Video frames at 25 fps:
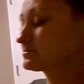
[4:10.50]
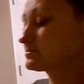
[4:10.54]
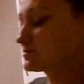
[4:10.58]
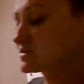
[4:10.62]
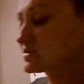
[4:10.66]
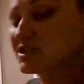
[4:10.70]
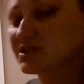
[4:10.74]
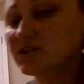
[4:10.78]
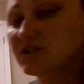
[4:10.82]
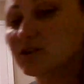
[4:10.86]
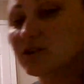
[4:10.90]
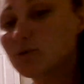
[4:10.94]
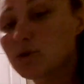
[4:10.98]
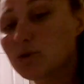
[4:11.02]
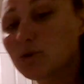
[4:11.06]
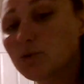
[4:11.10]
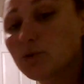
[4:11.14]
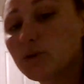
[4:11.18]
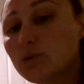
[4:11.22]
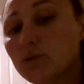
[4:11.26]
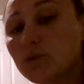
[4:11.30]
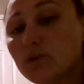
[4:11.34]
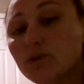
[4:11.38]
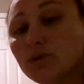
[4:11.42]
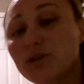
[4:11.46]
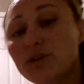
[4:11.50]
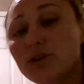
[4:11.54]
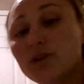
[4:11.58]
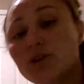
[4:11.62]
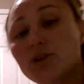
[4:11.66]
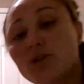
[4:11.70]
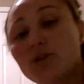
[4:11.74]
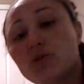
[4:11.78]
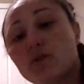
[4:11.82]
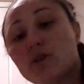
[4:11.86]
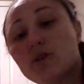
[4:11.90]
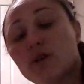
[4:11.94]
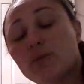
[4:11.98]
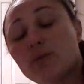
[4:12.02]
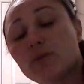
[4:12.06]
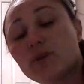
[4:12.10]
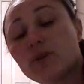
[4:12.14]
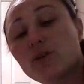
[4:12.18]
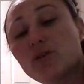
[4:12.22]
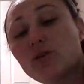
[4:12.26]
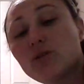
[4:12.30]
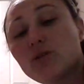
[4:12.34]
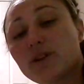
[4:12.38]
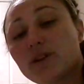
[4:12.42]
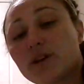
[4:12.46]
So what we will do, I'm going to
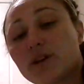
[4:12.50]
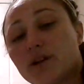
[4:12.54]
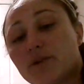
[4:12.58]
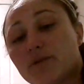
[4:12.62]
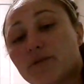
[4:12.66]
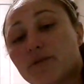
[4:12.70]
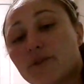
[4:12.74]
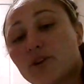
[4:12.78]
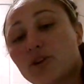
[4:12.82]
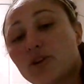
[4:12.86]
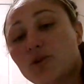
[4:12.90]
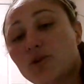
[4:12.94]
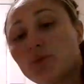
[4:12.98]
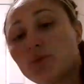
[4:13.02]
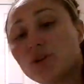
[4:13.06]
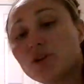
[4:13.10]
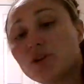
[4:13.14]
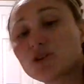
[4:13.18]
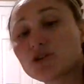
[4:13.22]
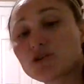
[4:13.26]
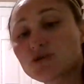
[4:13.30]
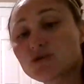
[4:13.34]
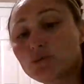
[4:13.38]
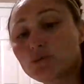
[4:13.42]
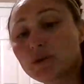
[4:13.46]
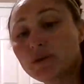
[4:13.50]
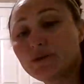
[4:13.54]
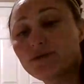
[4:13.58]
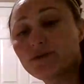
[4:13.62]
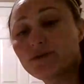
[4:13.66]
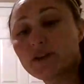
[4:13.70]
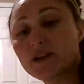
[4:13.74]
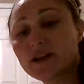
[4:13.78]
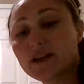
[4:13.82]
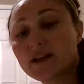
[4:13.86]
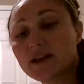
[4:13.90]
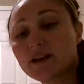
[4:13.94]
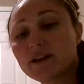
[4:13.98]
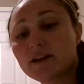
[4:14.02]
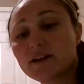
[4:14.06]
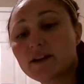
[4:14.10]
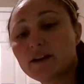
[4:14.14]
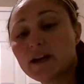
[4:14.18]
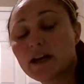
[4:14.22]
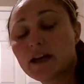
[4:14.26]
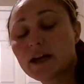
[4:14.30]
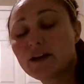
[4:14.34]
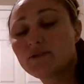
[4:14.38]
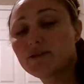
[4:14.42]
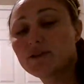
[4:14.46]
hold it up for you, but yours will be flat.
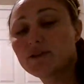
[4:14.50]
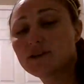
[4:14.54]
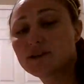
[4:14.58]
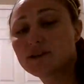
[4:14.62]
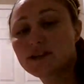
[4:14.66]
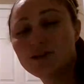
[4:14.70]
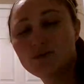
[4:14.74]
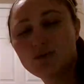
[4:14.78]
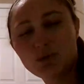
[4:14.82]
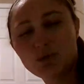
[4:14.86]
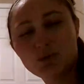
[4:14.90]
Every time we